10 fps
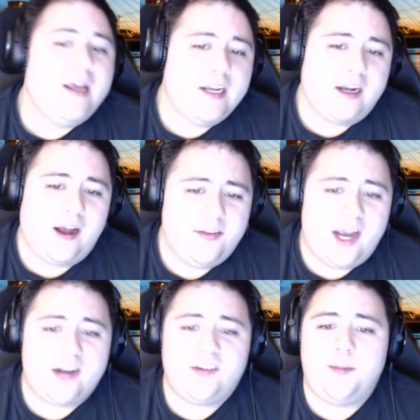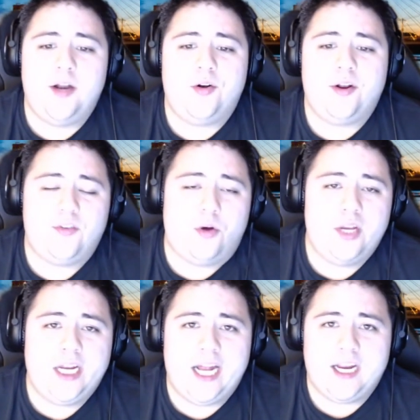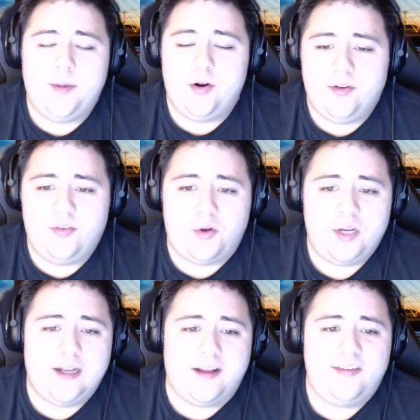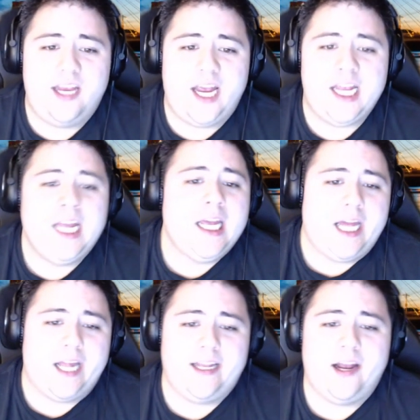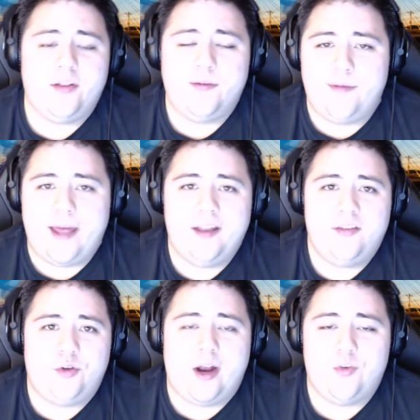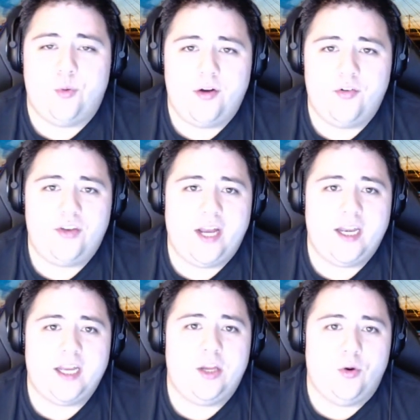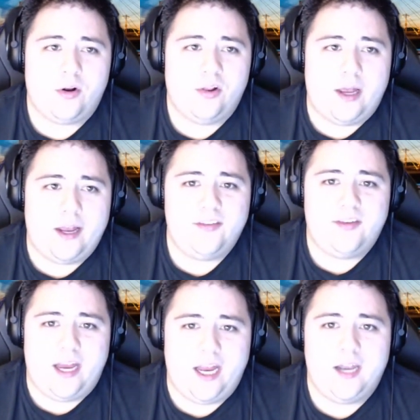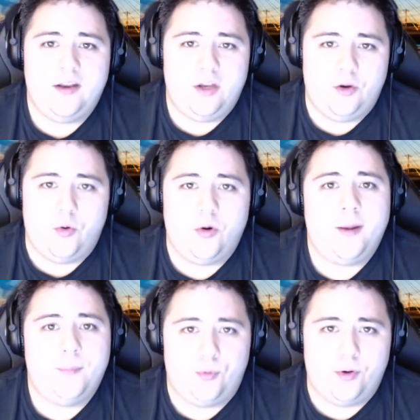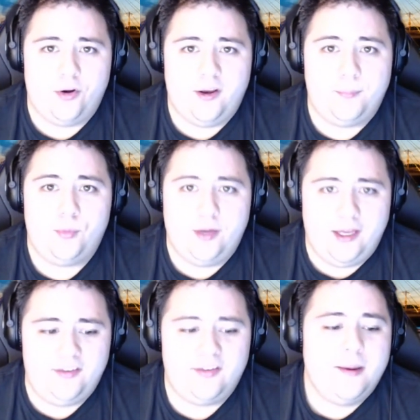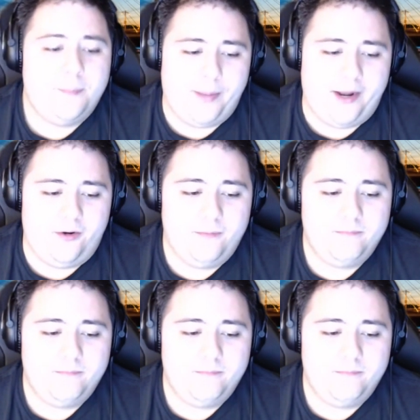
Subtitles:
contact Camino Consulting at caminoconsulting.ca and get on the fast track to understanding your clients and your employees better.